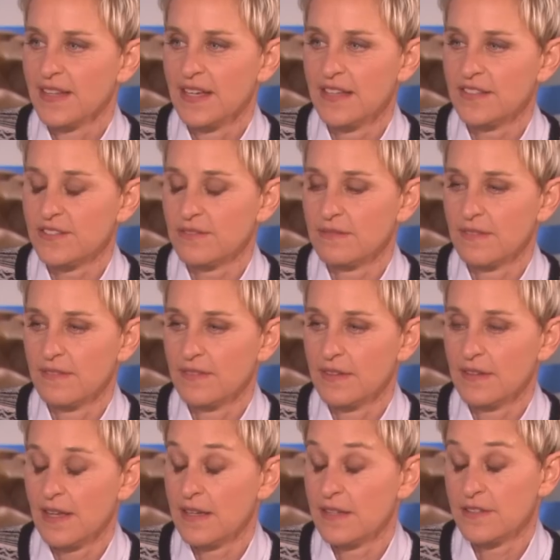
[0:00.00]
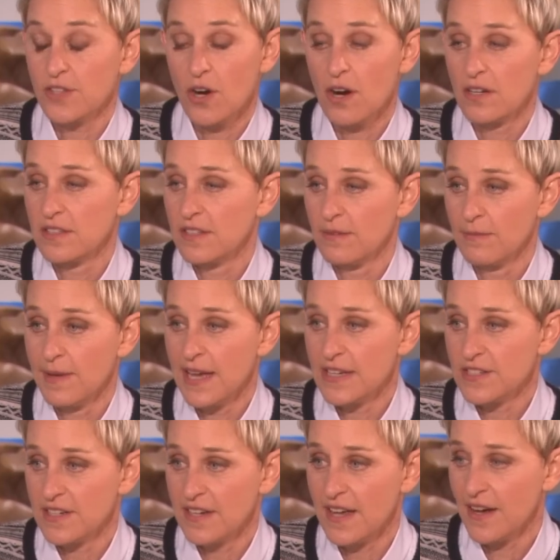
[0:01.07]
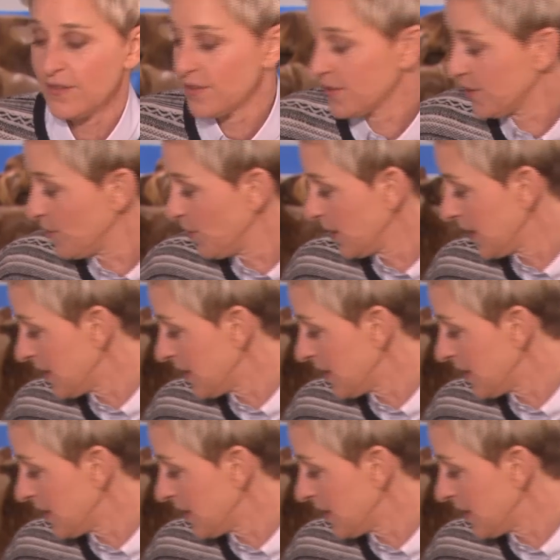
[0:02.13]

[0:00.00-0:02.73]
it's, it's hard to imagine how you're doing